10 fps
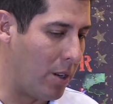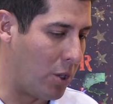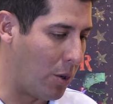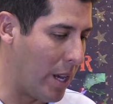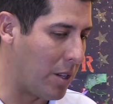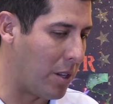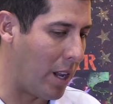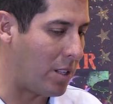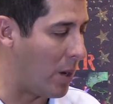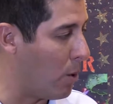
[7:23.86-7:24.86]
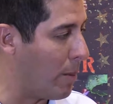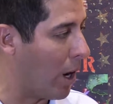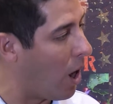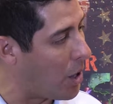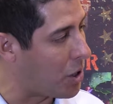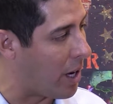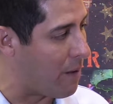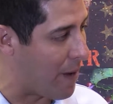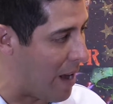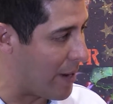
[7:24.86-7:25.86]
in 2018, we'll be launching a
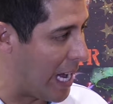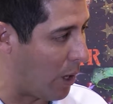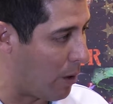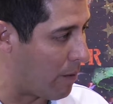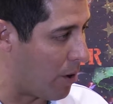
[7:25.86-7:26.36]
five-calorie